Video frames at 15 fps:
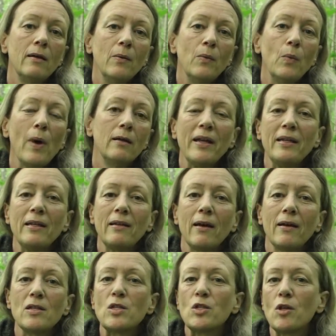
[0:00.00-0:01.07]
why did I
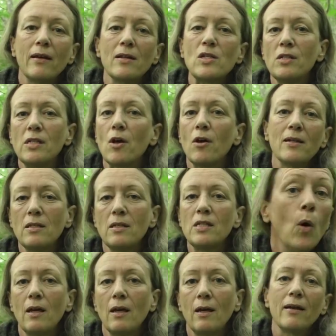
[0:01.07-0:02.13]
start it,
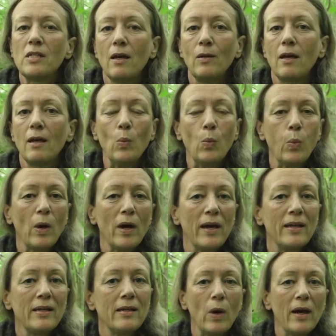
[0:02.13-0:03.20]
and why
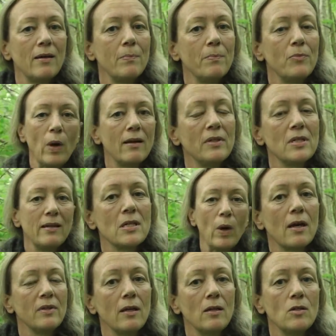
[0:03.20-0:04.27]
did I
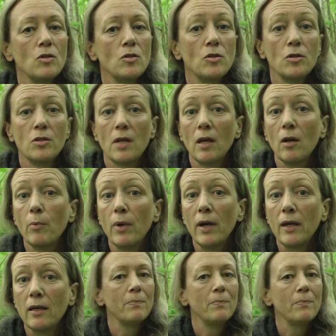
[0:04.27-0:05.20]
decide to take a break?